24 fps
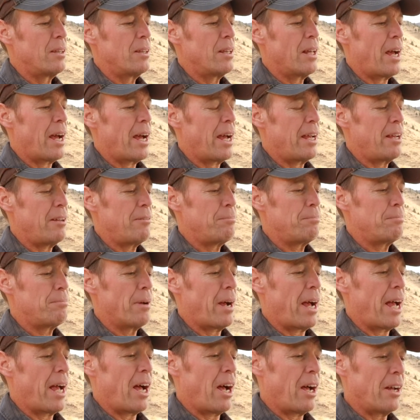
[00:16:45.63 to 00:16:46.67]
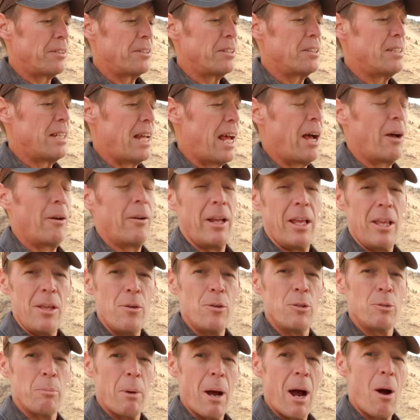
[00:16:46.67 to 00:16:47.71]
I hunted down a
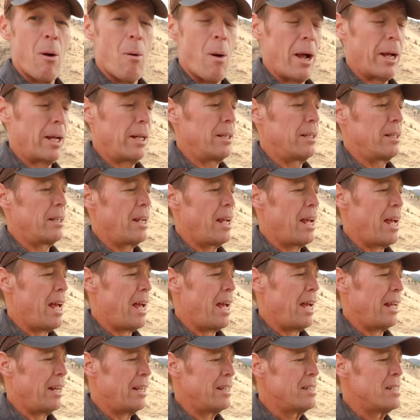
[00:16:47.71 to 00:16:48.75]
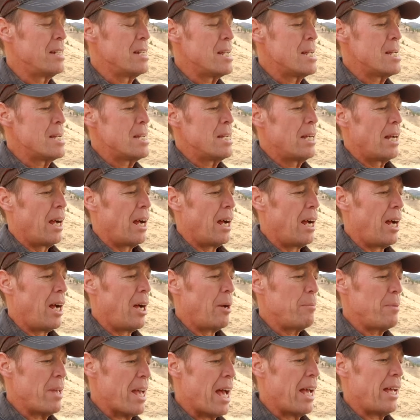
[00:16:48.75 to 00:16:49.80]
used Power Wagon, and
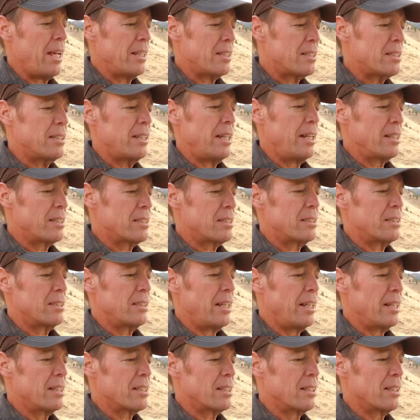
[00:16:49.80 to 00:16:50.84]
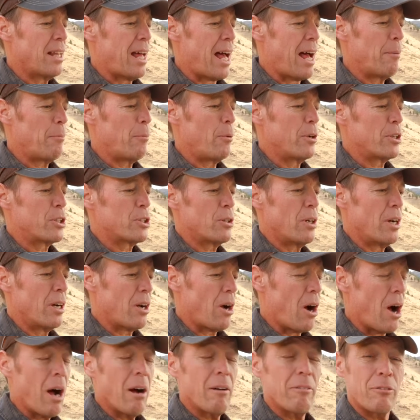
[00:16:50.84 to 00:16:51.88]
yeah, it's a lot more truck
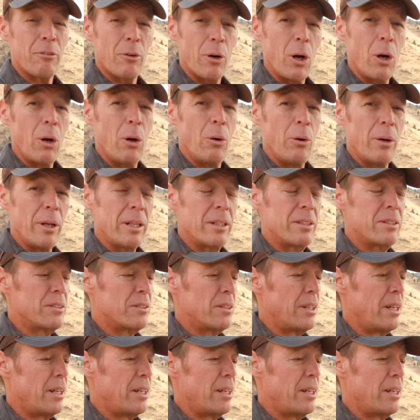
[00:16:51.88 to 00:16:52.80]
off-road. It